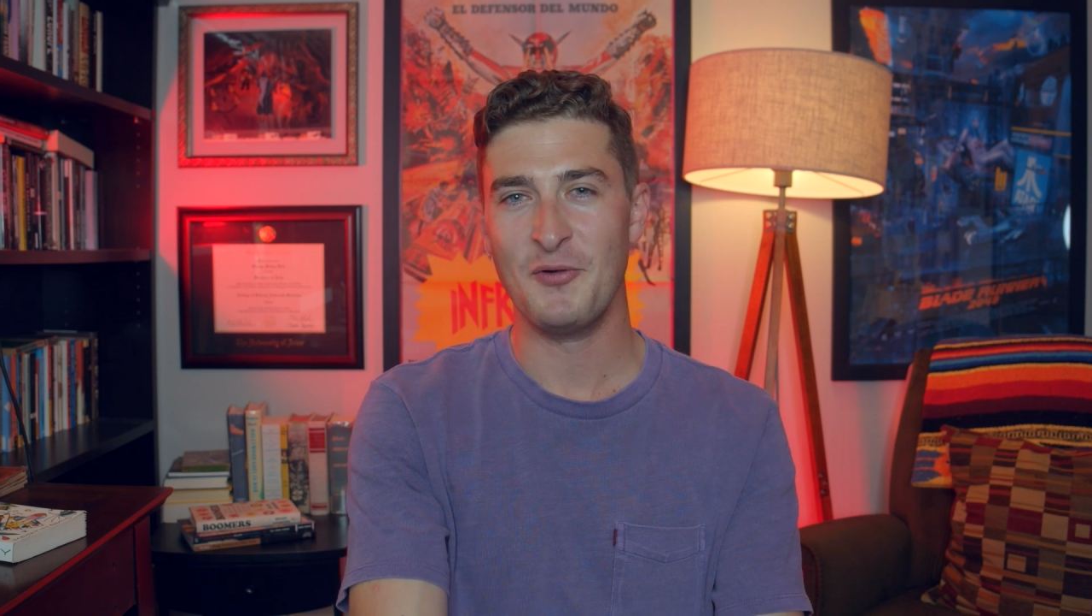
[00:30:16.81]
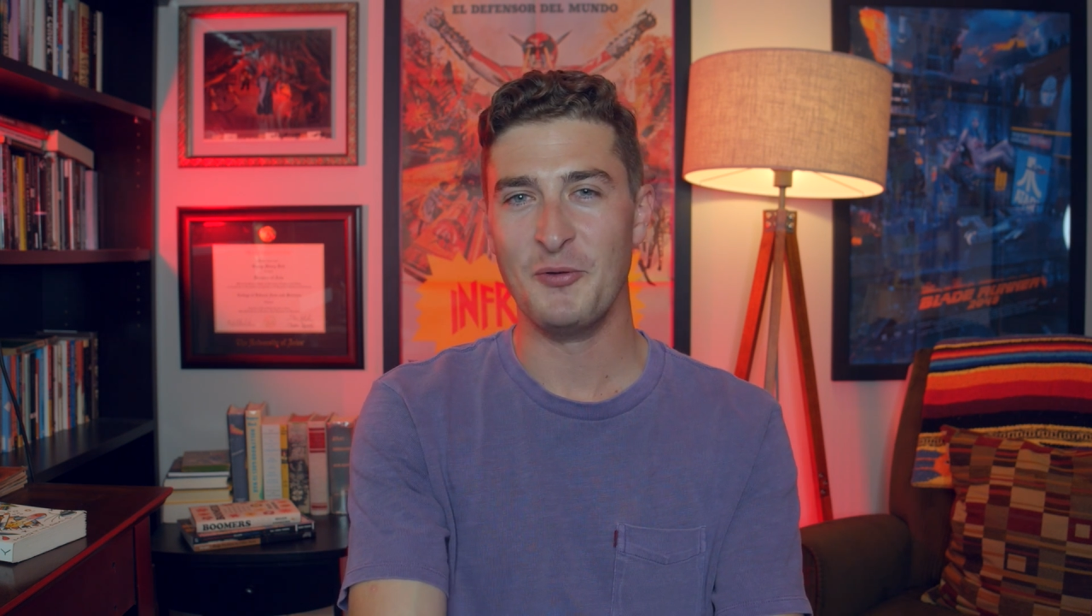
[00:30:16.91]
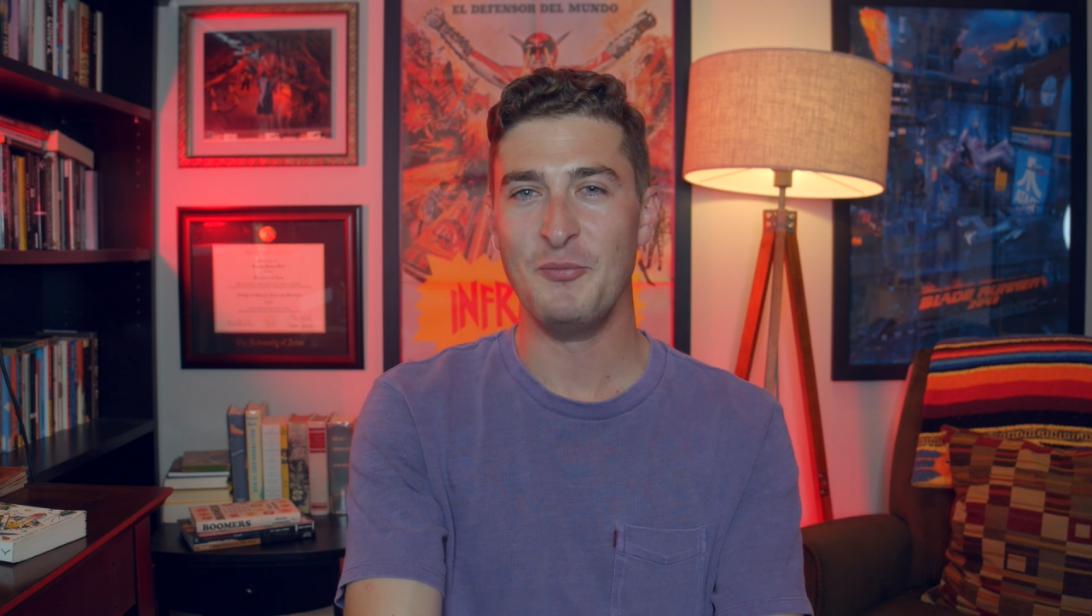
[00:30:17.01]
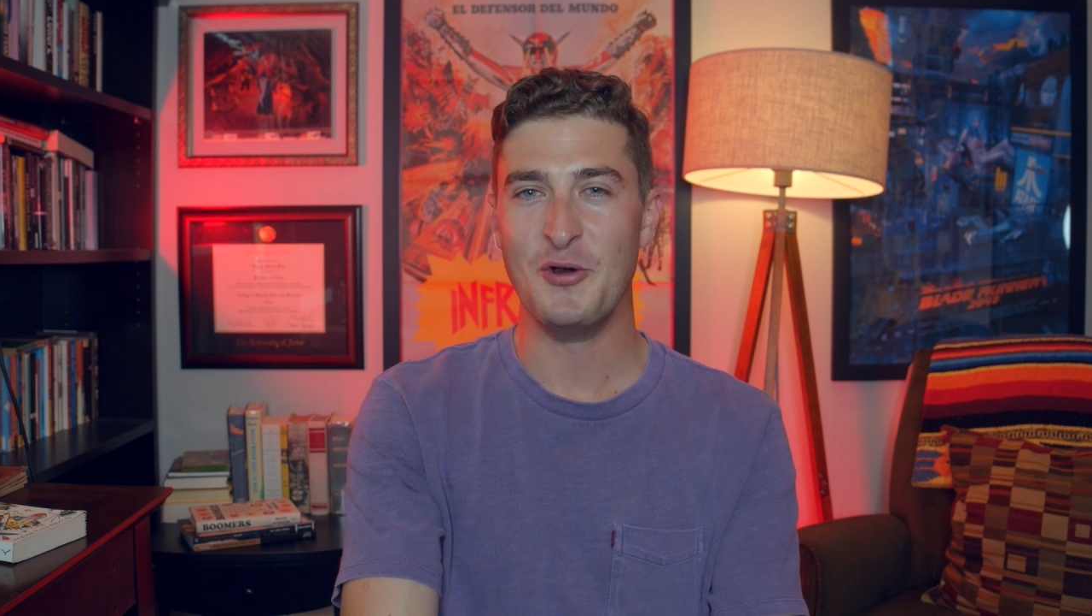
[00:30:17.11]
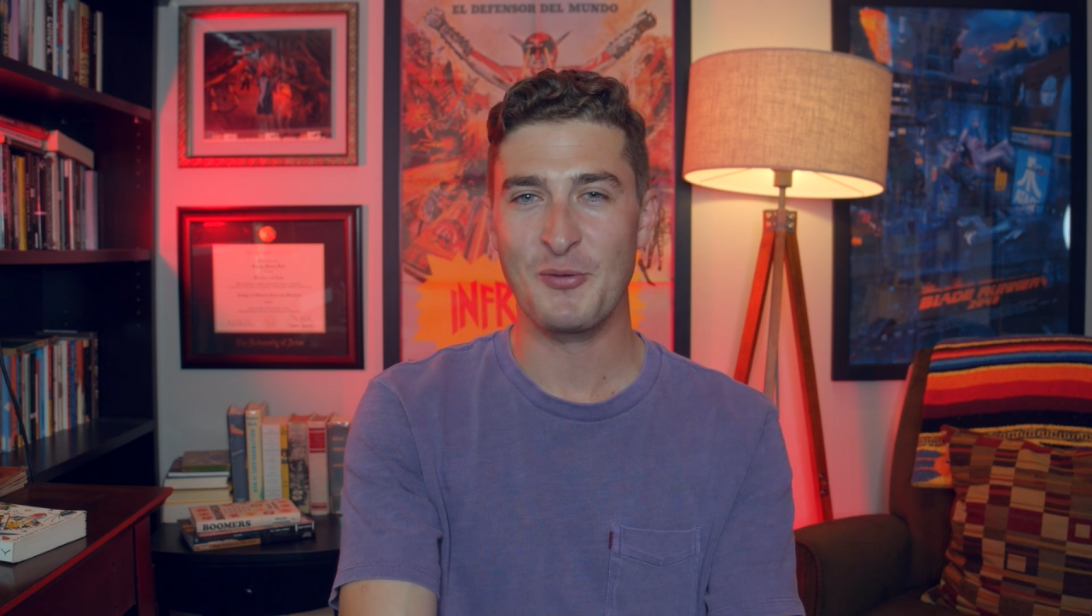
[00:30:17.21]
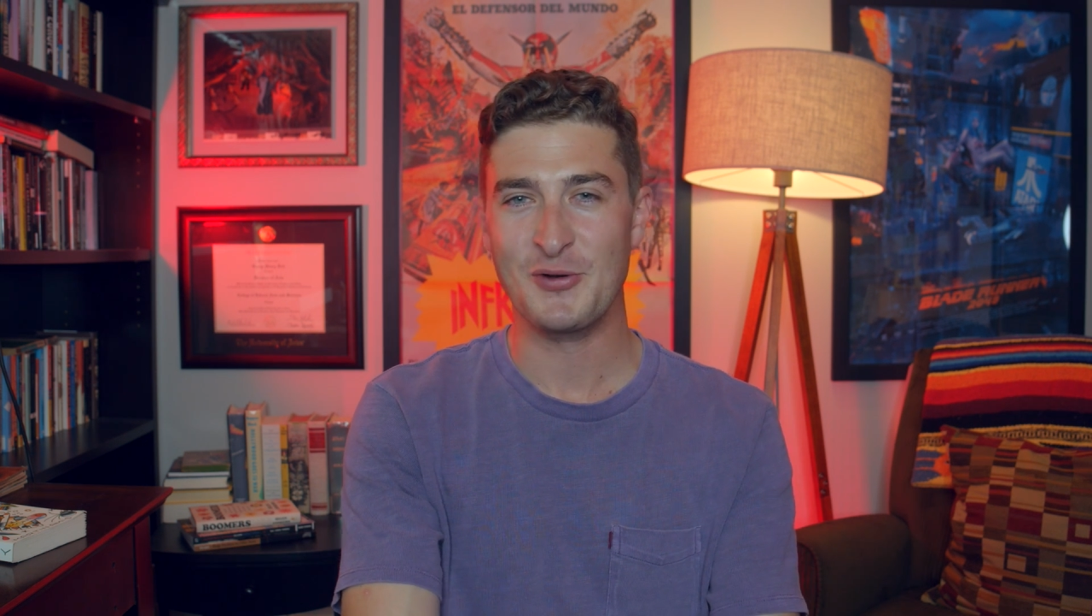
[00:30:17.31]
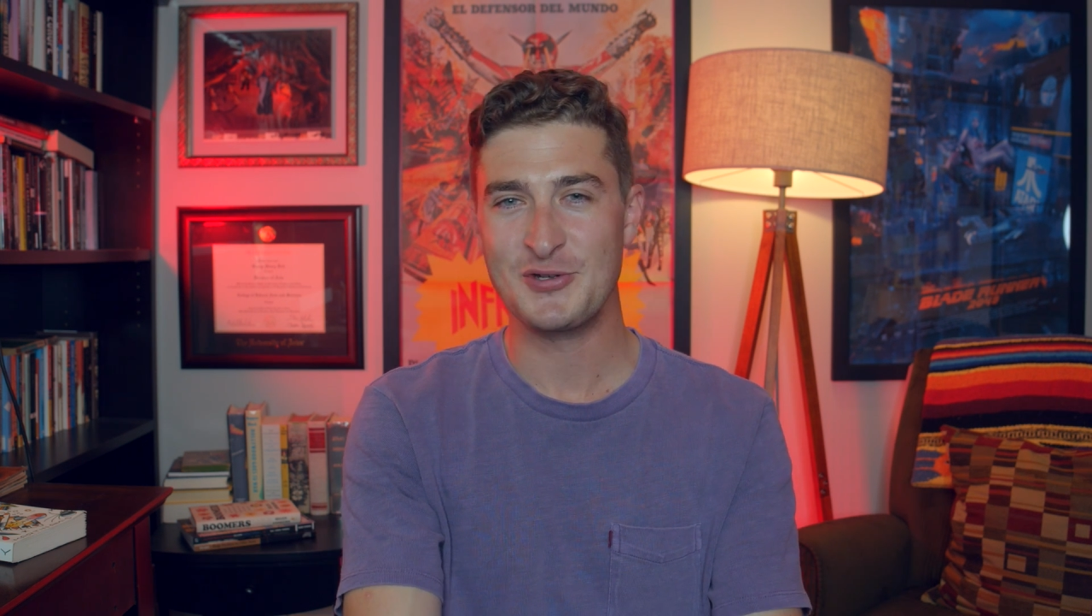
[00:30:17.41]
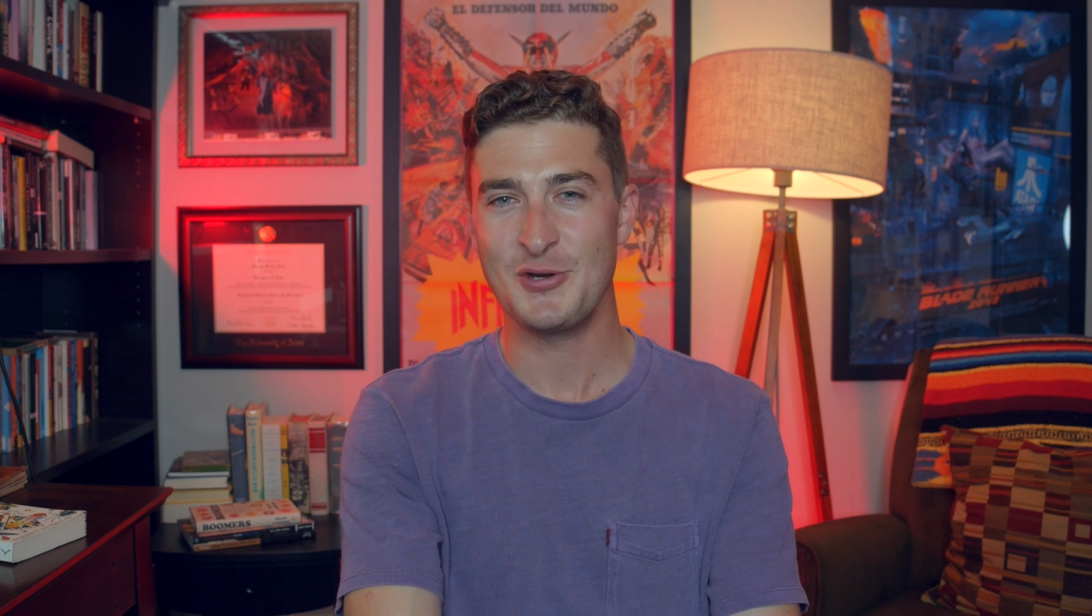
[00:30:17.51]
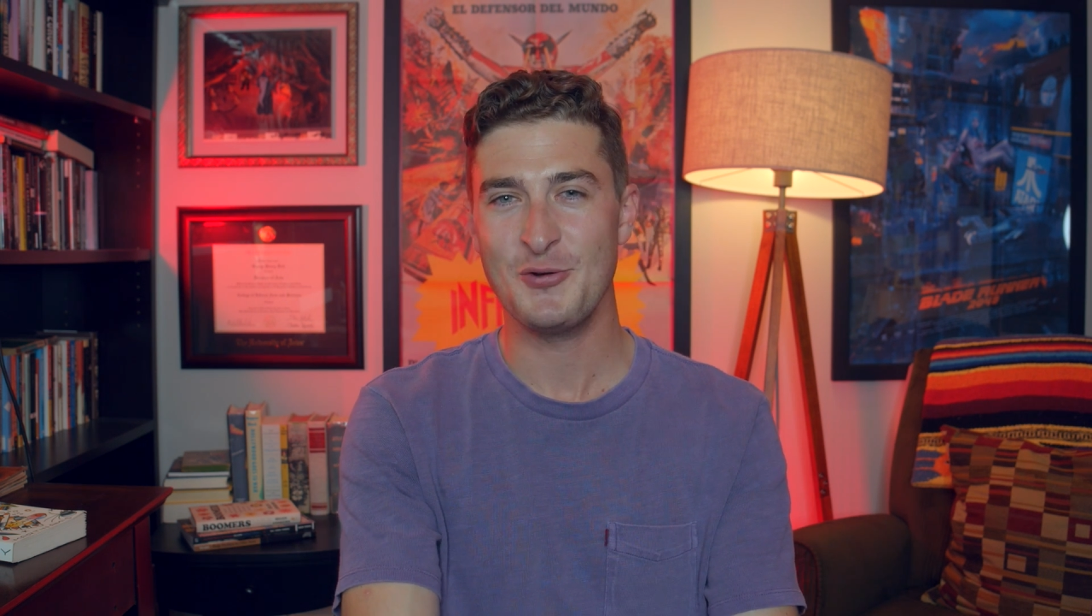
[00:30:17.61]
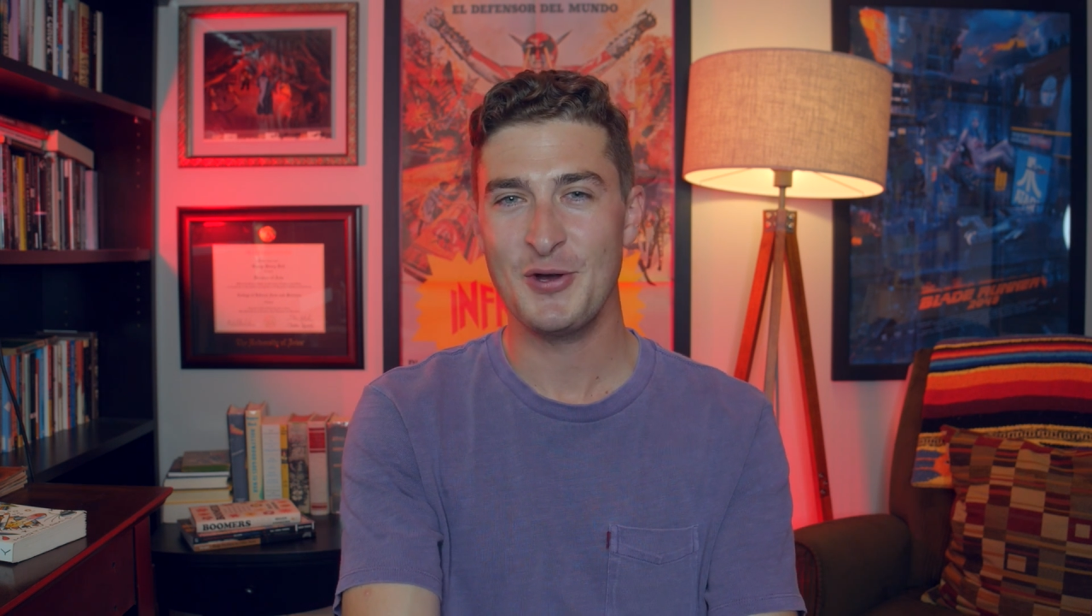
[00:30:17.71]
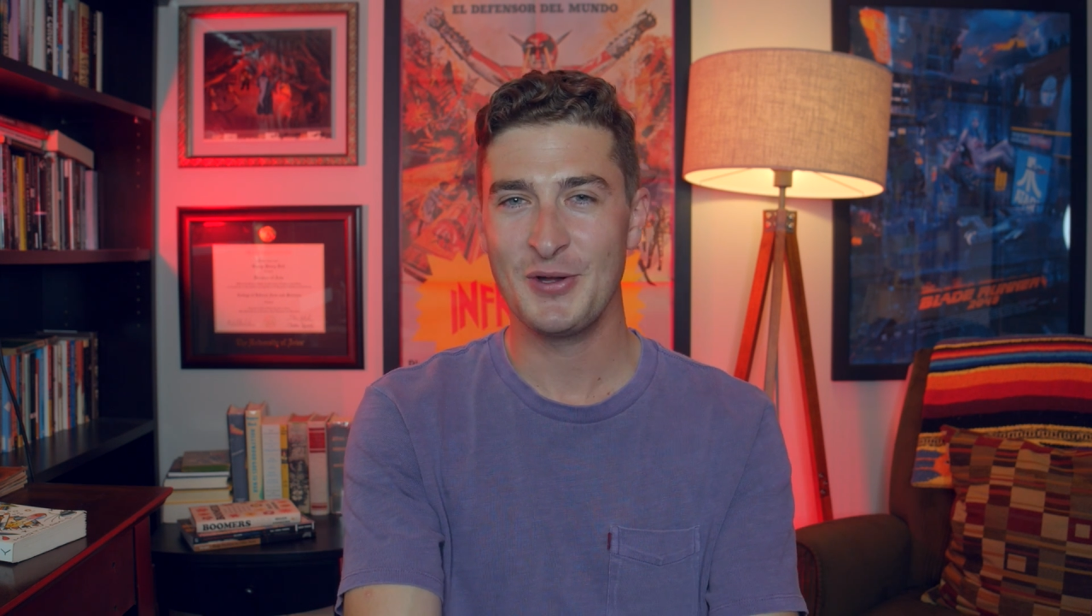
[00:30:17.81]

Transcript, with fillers: old boomers who